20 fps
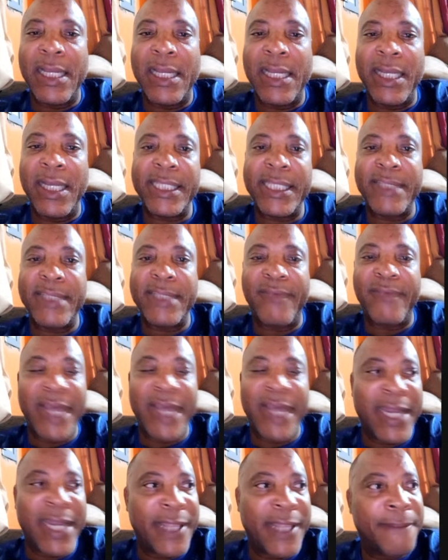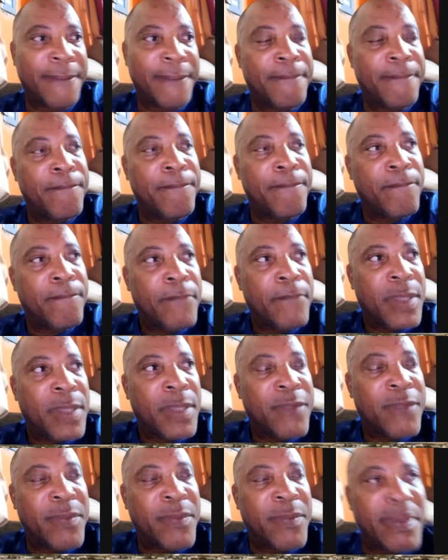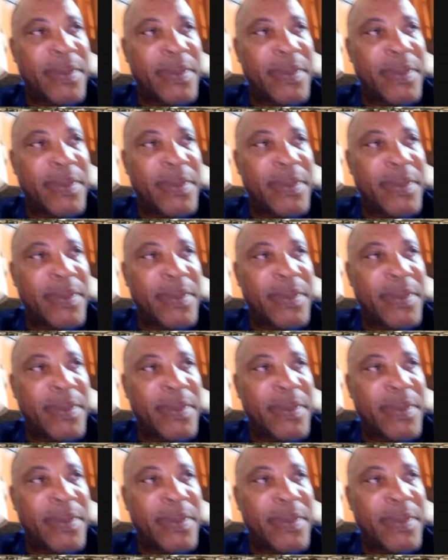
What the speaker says: and stuff like that for me